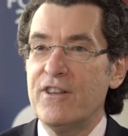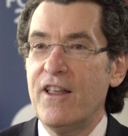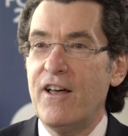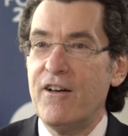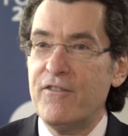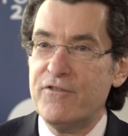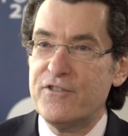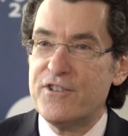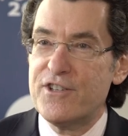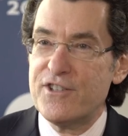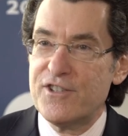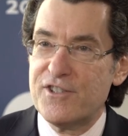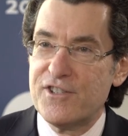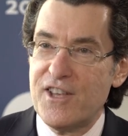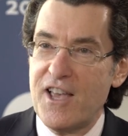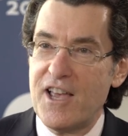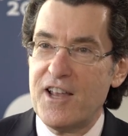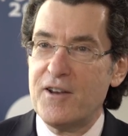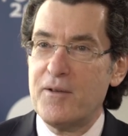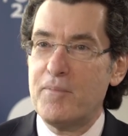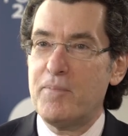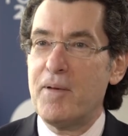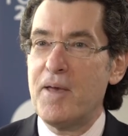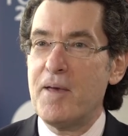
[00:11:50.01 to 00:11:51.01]
loved to
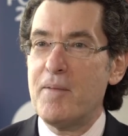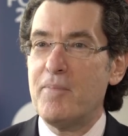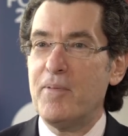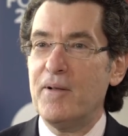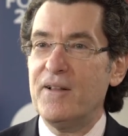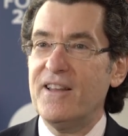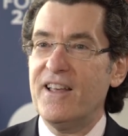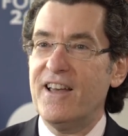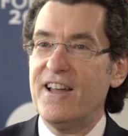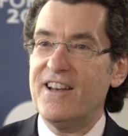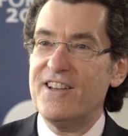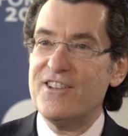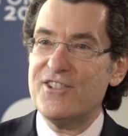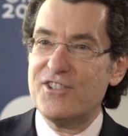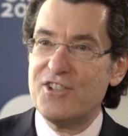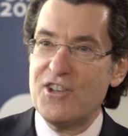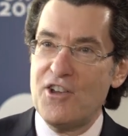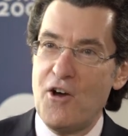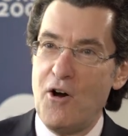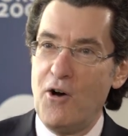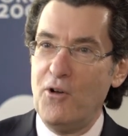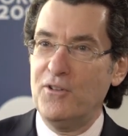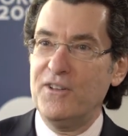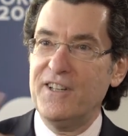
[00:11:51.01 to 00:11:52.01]
say to people, it is
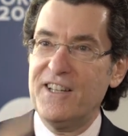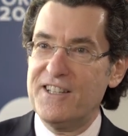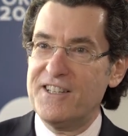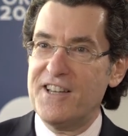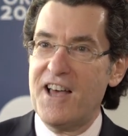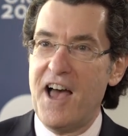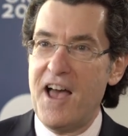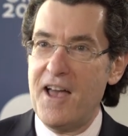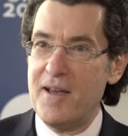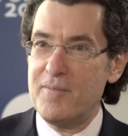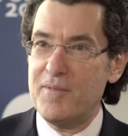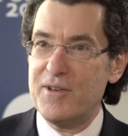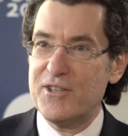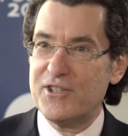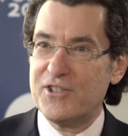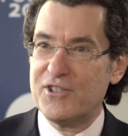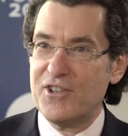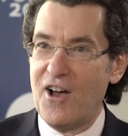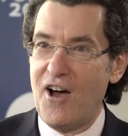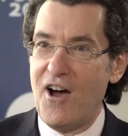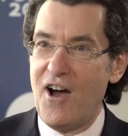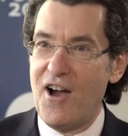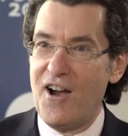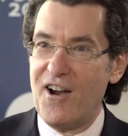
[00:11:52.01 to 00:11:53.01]
the only time a
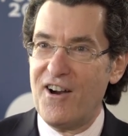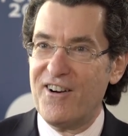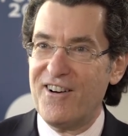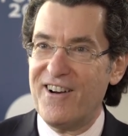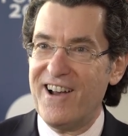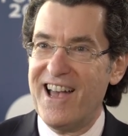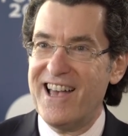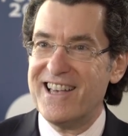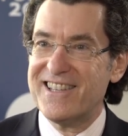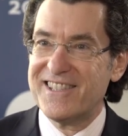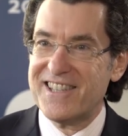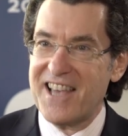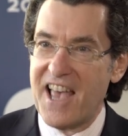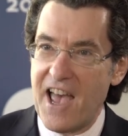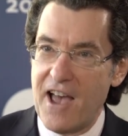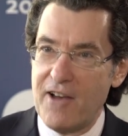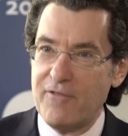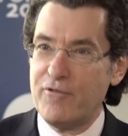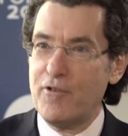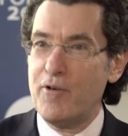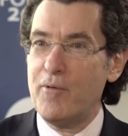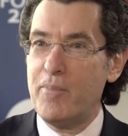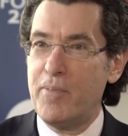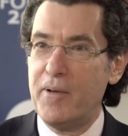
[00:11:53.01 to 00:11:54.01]
czar has
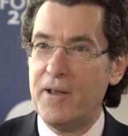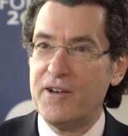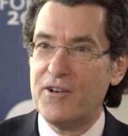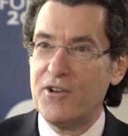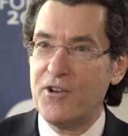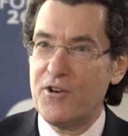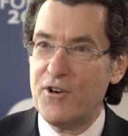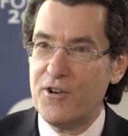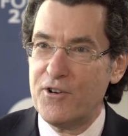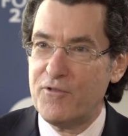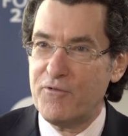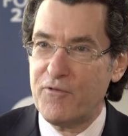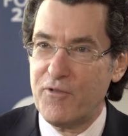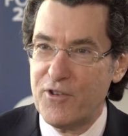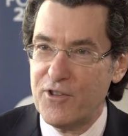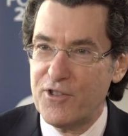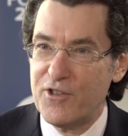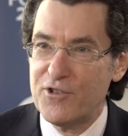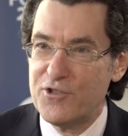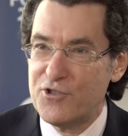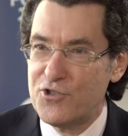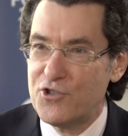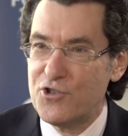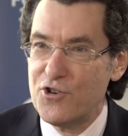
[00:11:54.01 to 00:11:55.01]
ever been good for
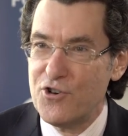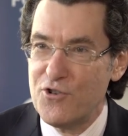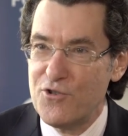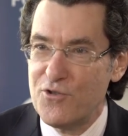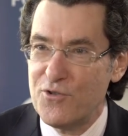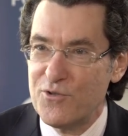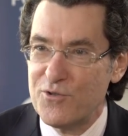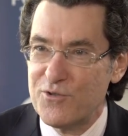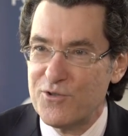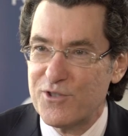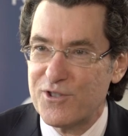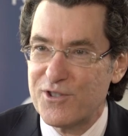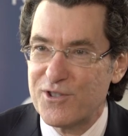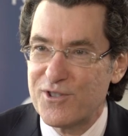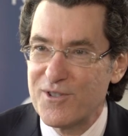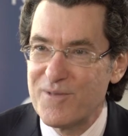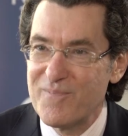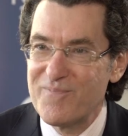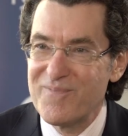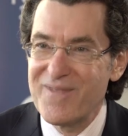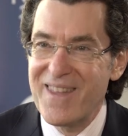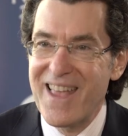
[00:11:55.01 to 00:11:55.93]
the Jews.